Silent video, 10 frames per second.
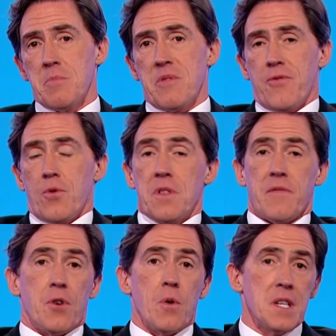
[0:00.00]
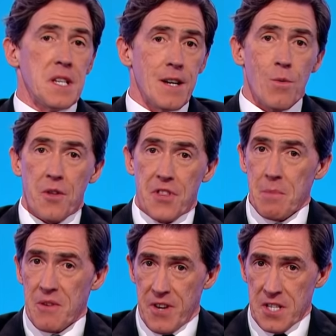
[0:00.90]
before, they've no idea what they'll
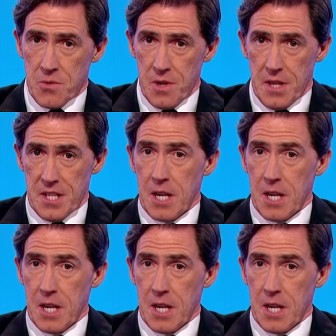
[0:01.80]
be faced with. It's